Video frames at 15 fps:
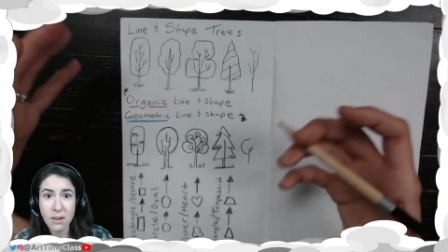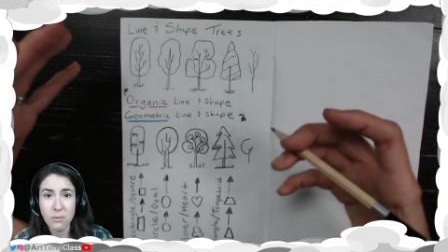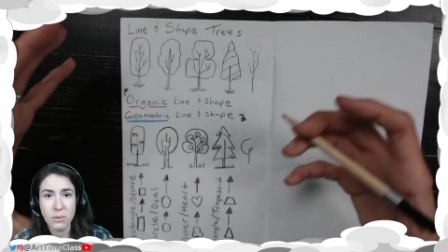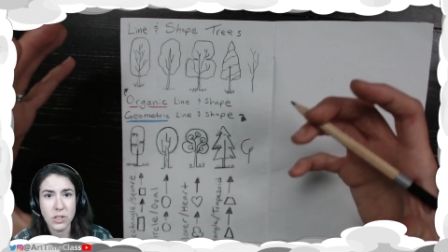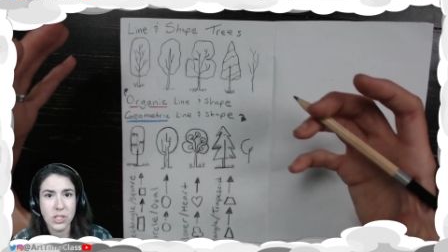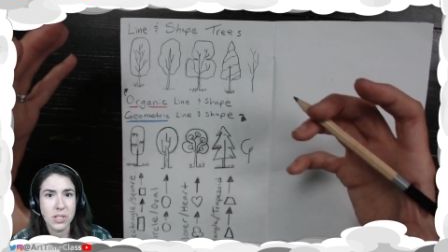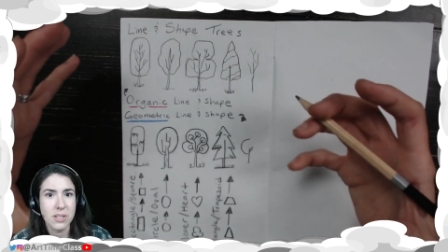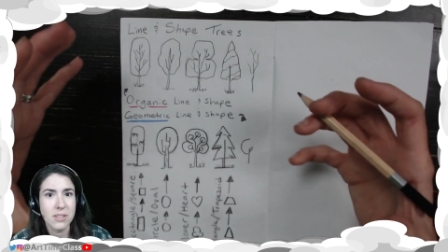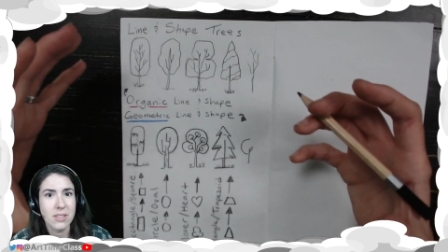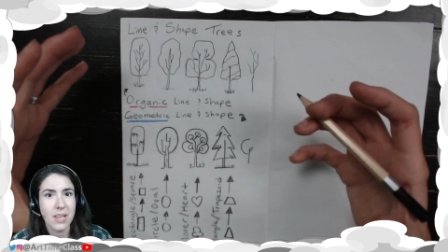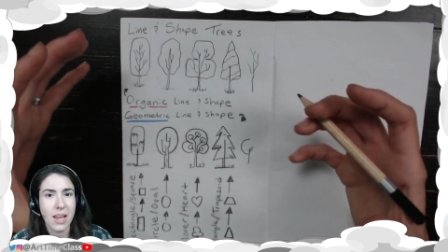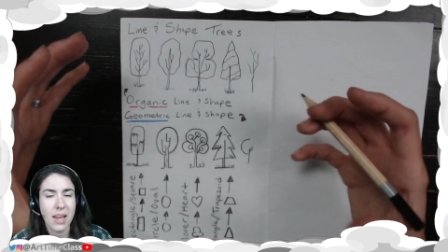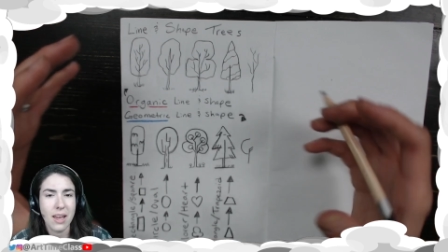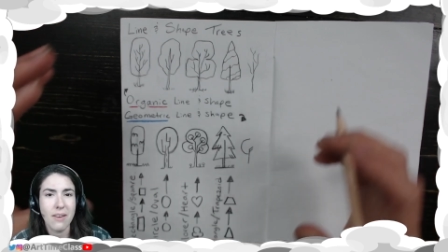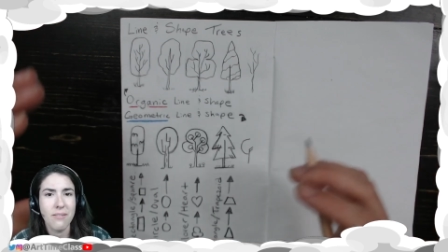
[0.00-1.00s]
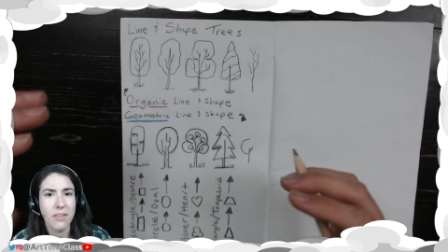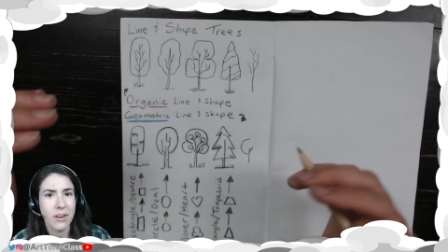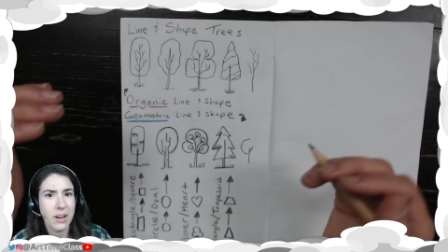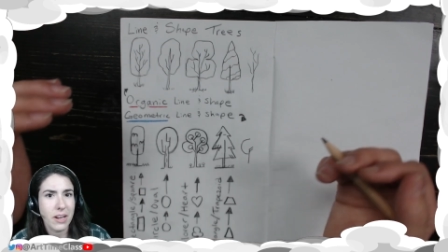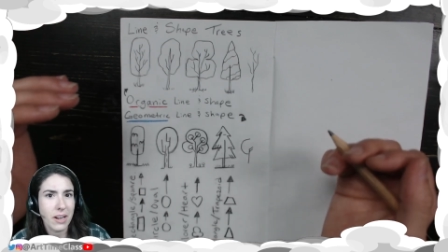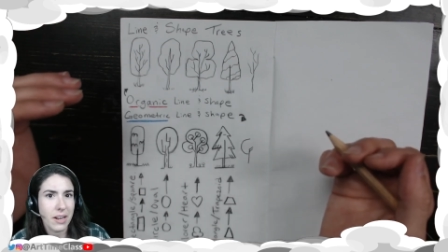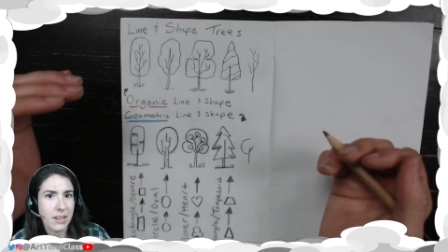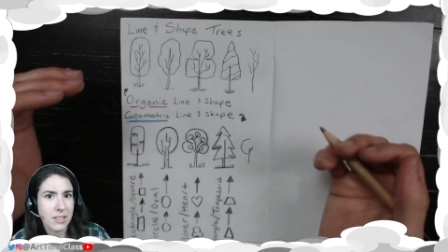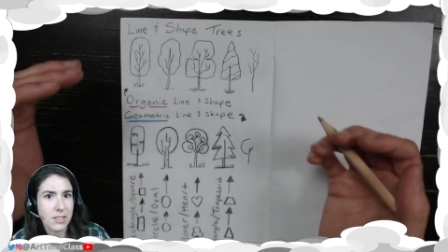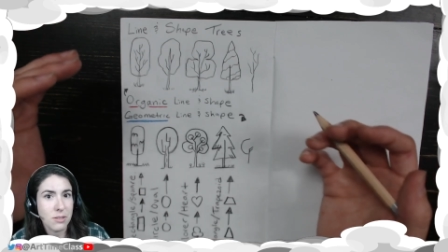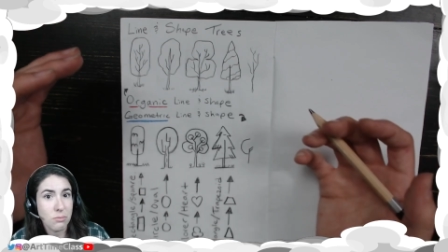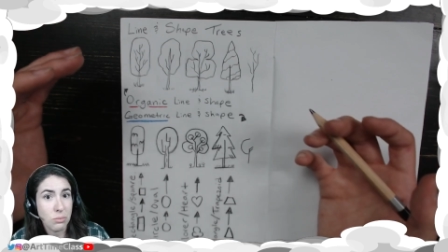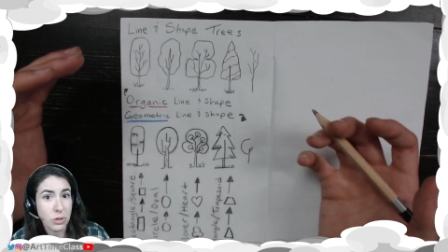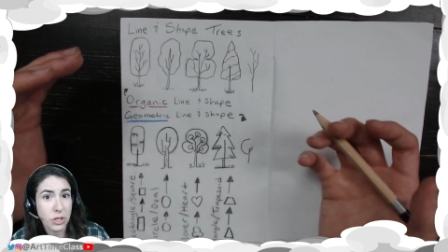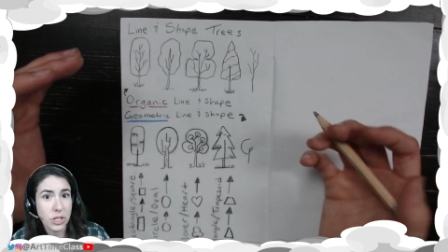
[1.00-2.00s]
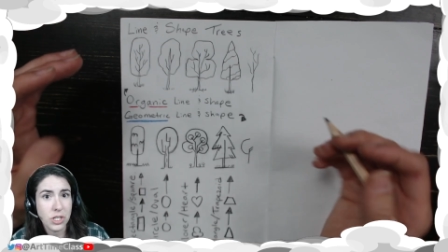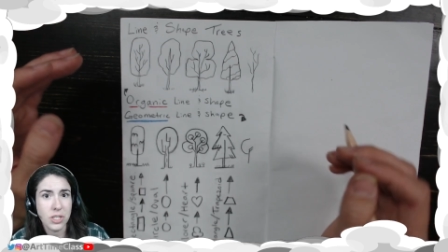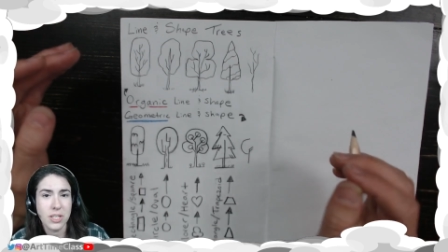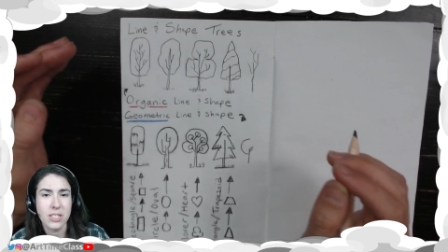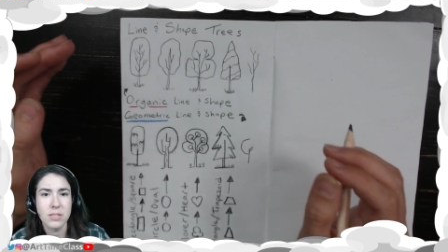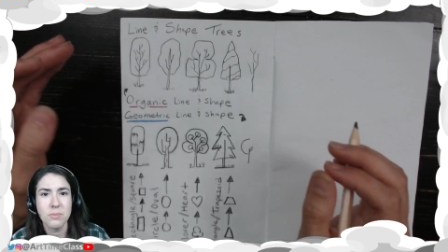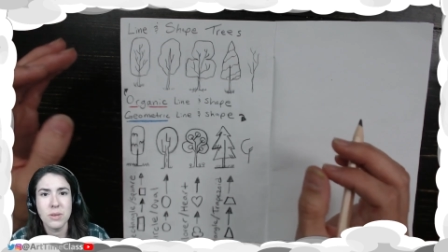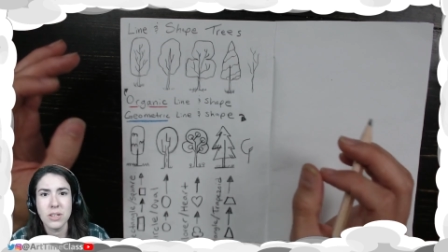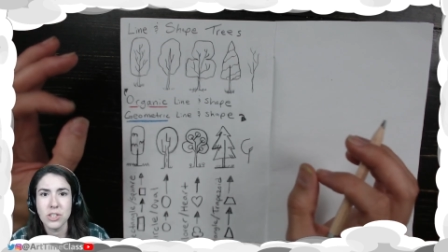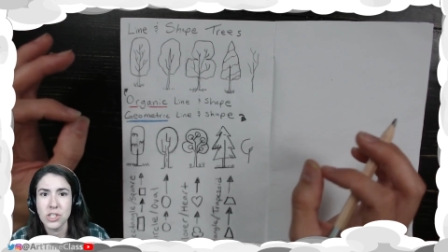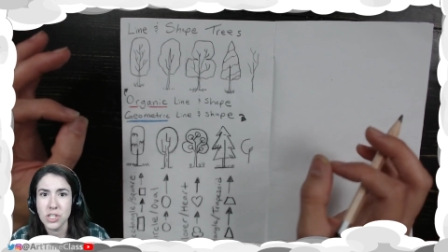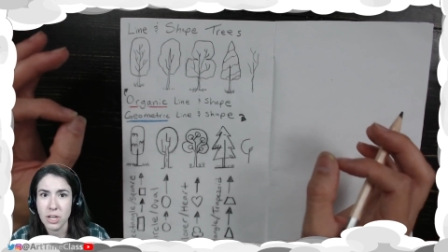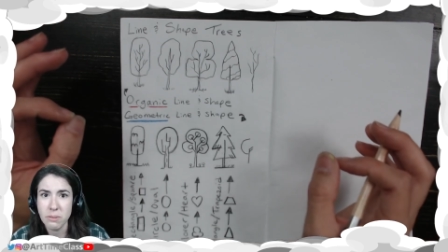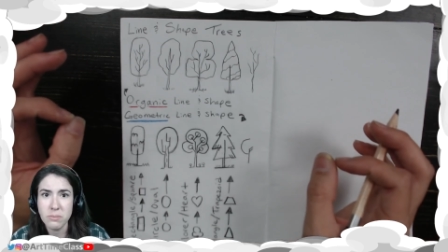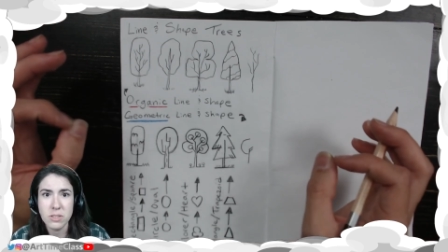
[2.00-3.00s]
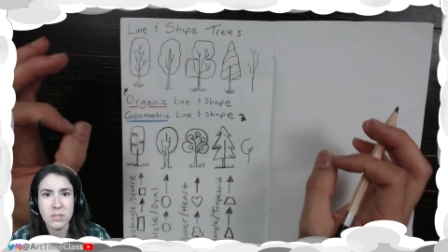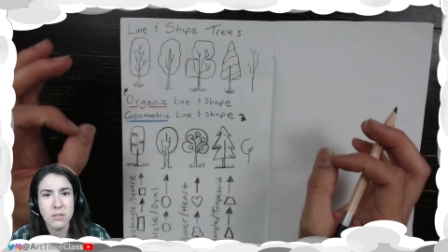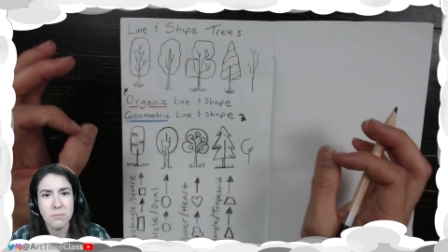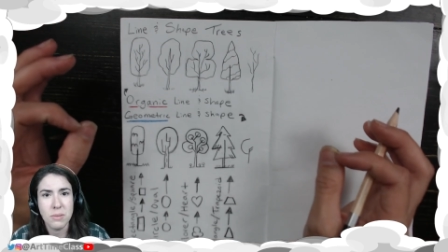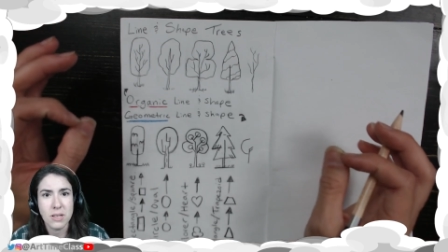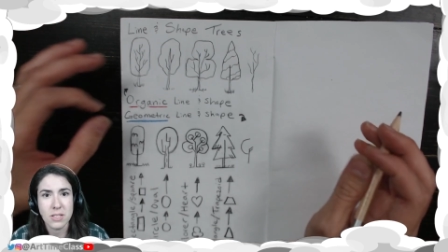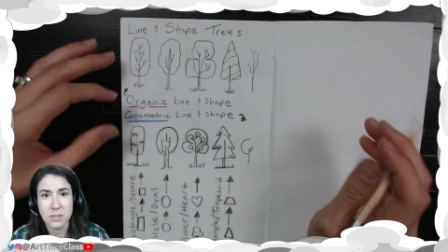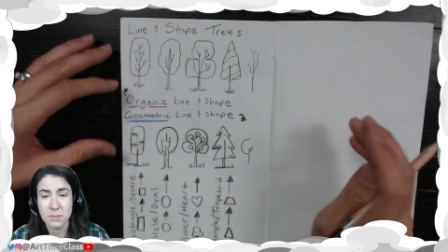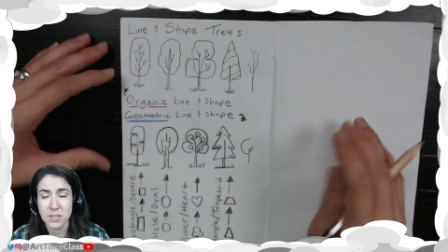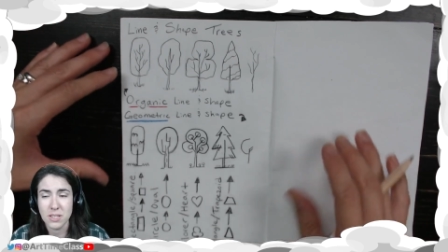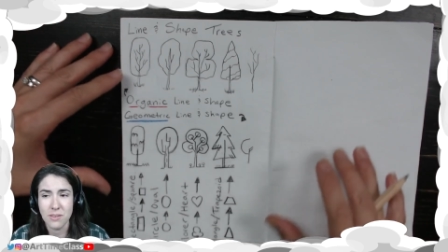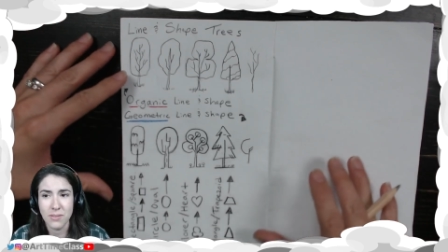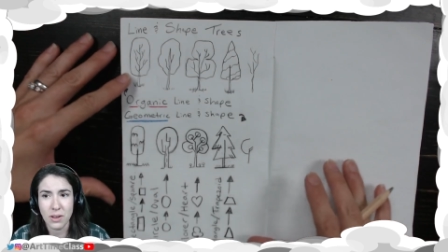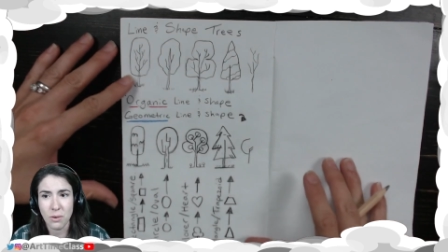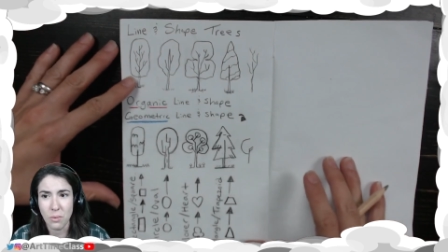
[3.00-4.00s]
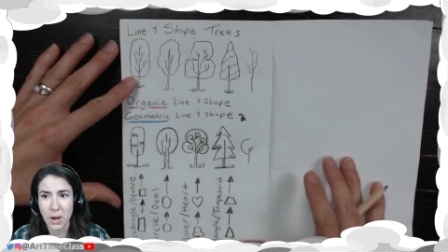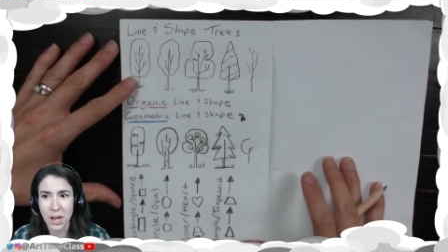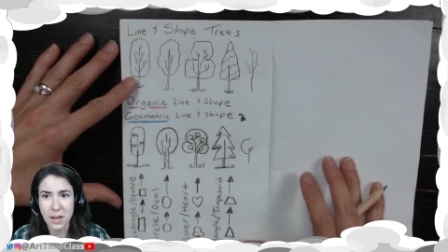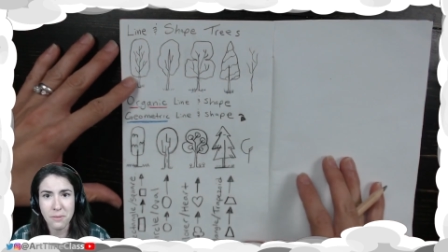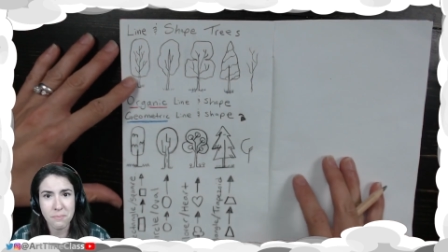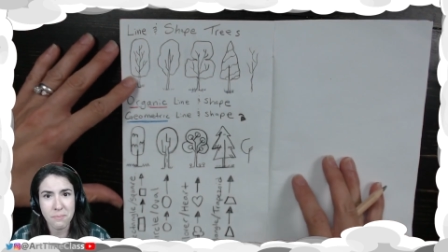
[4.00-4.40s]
which is a very nice bush that's been shaped to be a specific way.